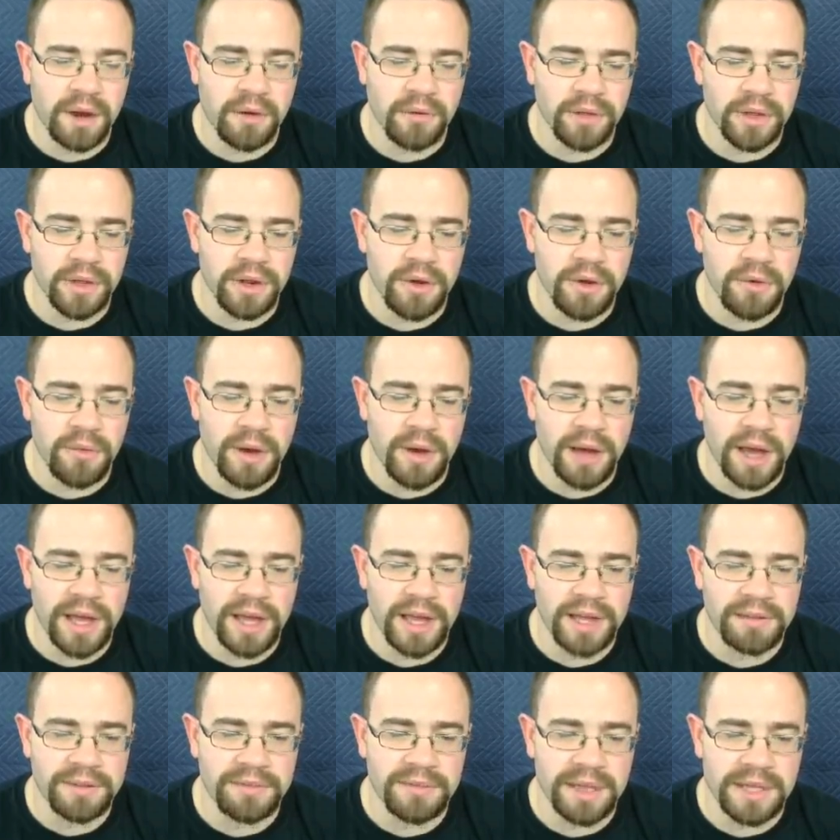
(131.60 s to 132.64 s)
I don't really know
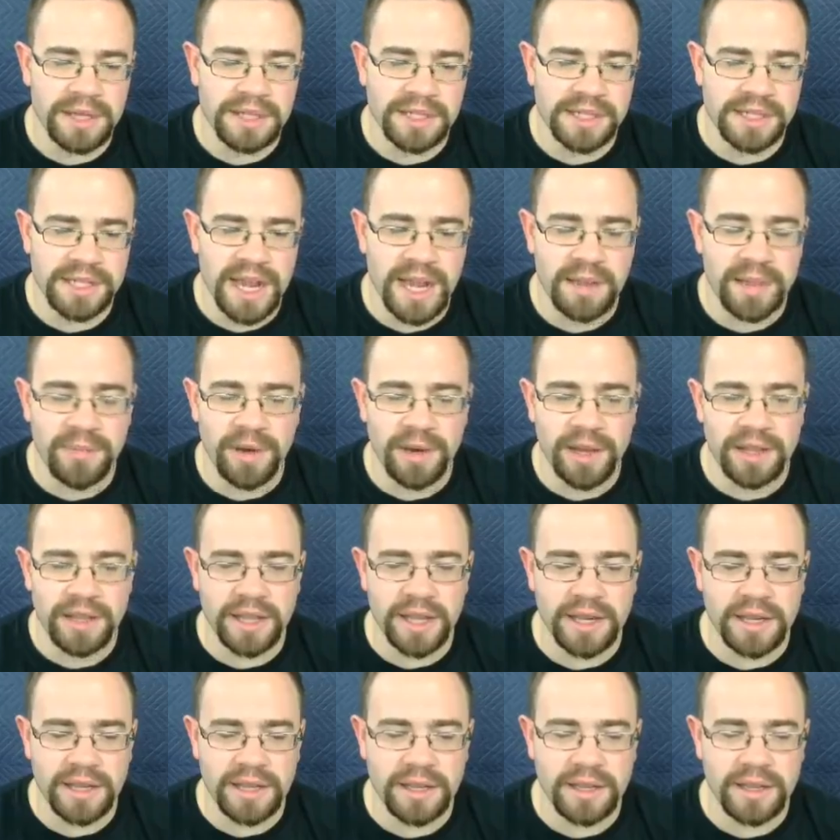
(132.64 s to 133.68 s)
why it's a snake, but
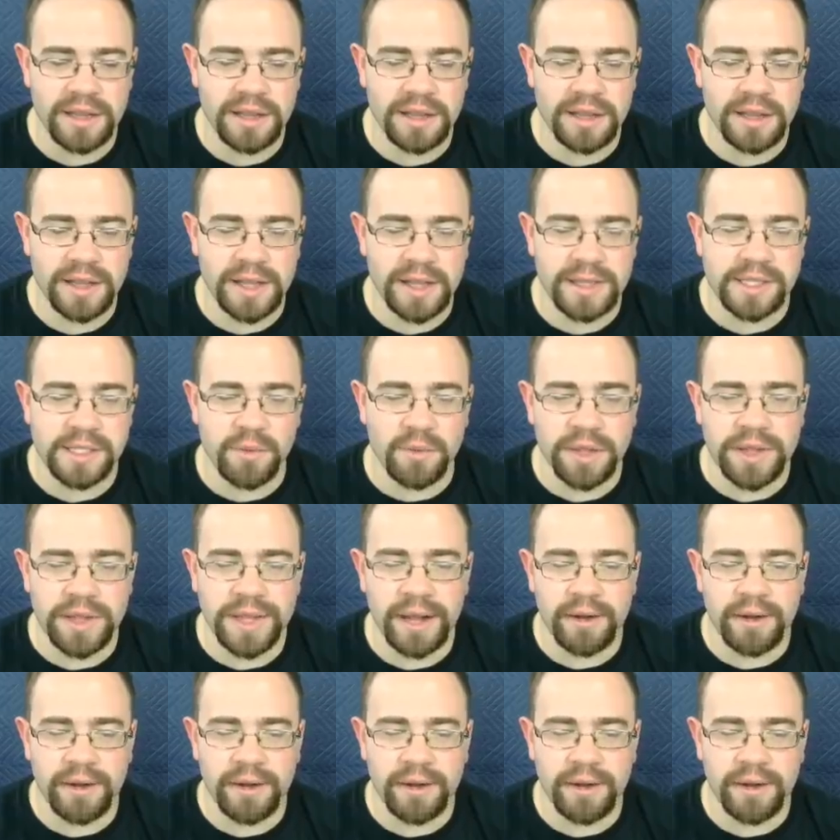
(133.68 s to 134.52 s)
they that's the one